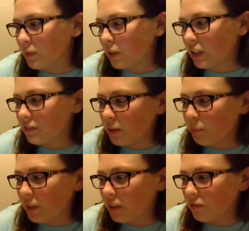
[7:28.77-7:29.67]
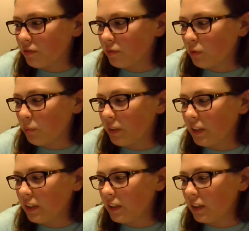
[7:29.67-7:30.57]
Grass-fed beef will
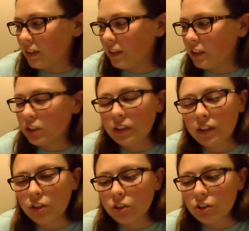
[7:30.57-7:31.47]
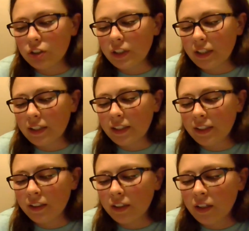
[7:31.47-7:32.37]
be a niche in the industry, I
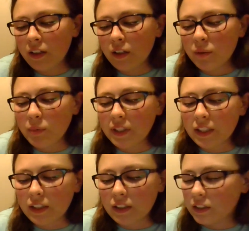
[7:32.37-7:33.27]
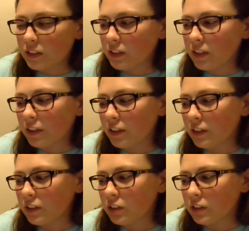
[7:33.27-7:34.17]
think, because there
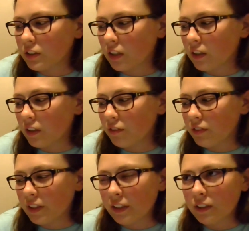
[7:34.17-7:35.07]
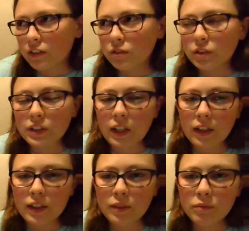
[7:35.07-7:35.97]
is just not enough land or
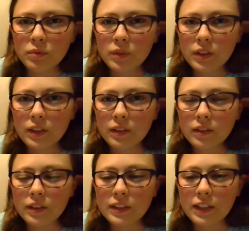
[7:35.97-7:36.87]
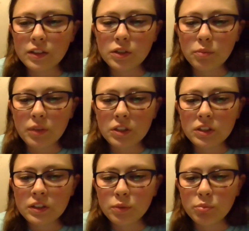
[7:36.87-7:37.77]
time. It takes too much
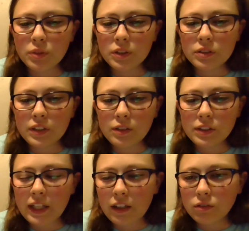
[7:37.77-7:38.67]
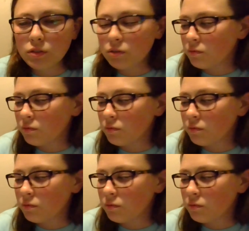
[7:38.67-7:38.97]
to produce those cattle.